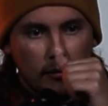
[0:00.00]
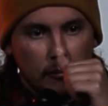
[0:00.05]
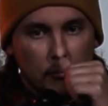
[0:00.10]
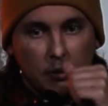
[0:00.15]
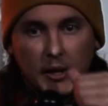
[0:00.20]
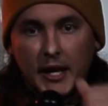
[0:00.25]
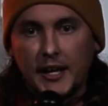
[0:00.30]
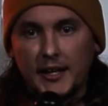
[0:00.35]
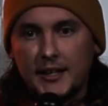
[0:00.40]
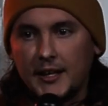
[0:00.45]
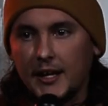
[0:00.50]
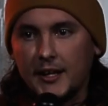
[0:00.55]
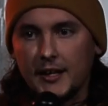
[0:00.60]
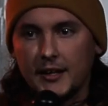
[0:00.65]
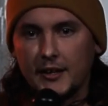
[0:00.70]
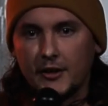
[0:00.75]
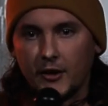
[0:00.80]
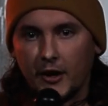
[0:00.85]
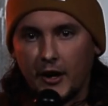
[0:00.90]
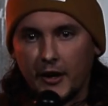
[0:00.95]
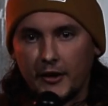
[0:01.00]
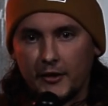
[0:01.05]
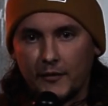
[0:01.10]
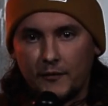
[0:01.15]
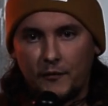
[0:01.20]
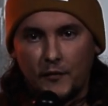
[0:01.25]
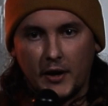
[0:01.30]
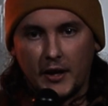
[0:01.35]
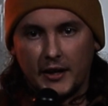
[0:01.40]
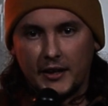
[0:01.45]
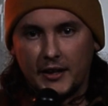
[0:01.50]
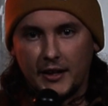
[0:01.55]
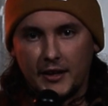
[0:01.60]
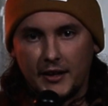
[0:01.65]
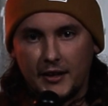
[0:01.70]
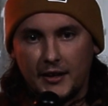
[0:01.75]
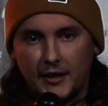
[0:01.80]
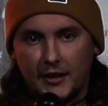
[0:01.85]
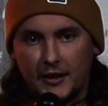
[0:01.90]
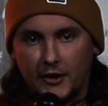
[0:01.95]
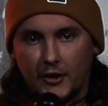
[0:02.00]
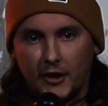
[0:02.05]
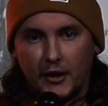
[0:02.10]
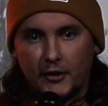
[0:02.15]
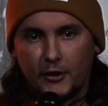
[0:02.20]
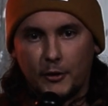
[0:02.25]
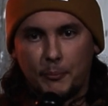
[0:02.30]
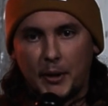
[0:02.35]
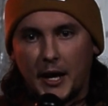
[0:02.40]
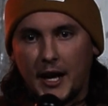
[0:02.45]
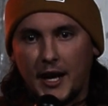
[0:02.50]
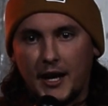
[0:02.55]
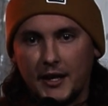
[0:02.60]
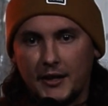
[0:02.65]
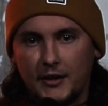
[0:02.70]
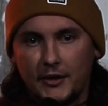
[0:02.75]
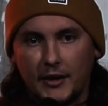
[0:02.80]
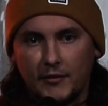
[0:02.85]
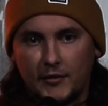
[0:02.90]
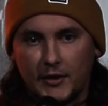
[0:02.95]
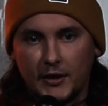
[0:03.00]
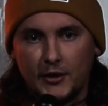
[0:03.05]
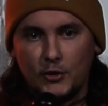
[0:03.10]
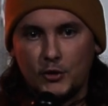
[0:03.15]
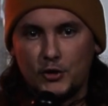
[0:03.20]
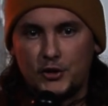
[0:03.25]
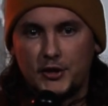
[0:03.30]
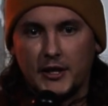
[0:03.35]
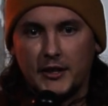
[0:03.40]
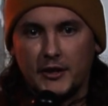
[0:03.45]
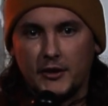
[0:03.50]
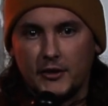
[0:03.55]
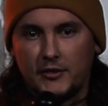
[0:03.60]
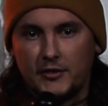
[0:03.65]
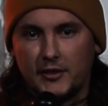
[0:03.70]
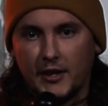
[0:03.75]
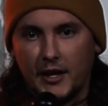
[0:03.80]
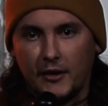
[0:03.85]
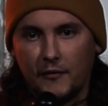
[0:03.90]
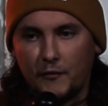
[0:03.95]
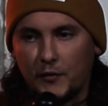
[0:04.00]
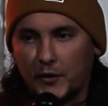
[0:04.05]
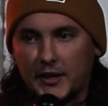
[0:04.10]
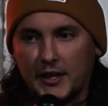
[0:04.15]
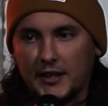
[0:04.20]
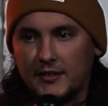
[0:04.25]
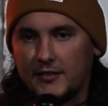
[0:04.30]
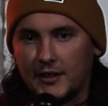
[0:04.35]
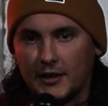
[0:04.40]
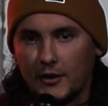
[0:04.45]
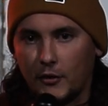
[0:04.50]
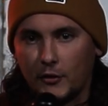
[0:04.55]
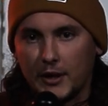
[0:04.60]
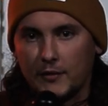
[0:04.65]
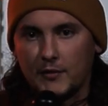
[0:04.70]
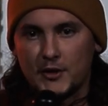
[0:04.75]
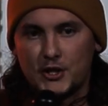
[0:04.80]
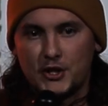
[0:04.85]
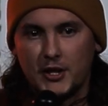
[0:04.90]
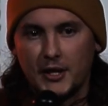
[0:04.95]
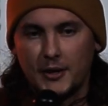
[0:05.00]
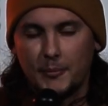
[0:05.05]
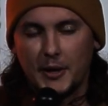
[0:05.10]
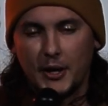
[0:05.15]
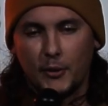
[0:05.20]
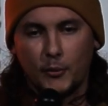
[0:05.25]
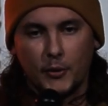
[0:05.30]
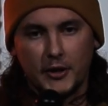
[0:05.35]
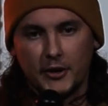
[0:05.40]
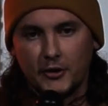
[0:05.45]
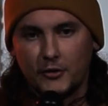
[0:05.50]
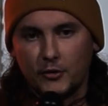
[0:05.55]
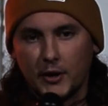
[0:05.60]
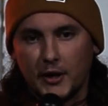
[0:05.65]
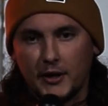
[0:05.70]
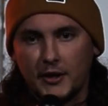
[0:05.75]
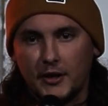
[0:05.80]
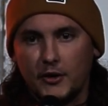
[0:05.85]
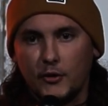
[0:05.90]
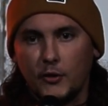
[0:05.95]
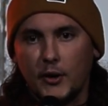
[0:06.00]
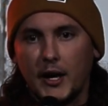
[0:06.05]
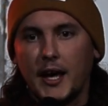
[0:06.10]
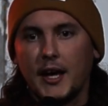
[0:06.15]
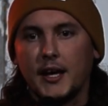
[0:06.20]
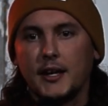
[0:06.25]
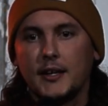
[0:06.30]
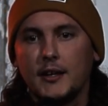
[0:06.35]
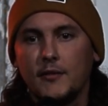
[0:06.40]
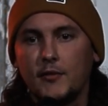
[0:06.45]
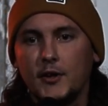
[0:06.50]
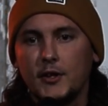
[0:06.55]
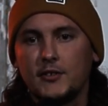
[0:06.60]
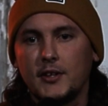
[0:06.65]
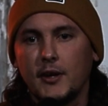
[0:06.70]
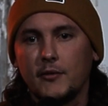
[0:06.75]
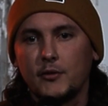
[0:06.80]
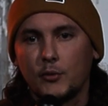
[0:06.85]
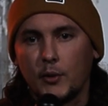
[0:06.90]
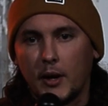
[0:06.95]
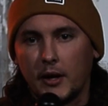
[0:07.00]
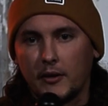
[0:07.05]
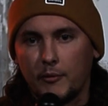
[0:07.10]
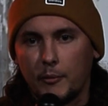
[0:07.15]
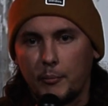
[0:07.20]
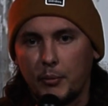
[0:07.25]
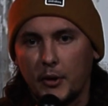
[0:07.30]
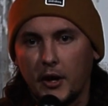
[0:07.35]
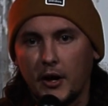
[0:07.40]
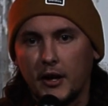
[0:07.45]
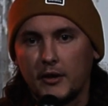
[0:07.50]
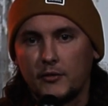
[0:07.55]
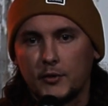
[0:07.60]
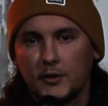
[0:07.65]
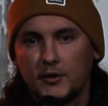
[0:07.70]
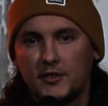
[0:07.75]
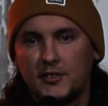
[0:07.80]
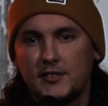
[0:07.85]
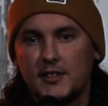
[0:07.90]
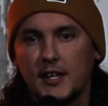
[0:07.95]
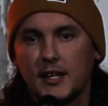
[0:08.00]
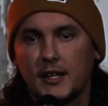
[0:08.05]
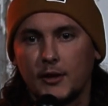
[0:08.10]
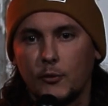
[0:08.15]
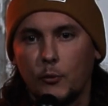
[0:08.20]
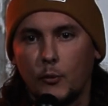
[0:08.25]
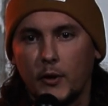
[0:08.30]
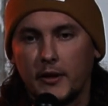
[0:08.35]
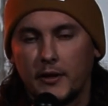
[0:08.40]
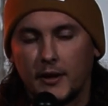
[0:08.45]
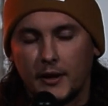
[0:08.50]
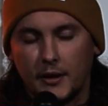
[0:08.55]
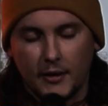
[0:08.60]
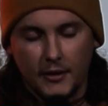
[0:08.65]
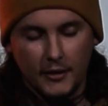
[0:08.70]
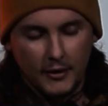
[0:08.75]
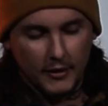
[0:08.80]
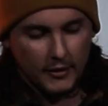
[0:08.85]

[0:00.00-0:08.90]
But I get it. You're underfunded, you're underpaid, you have to do shit yourself for kids that don't give a shit about what you're trying to do. Hey, give yourselves a round of applause for sticking with it.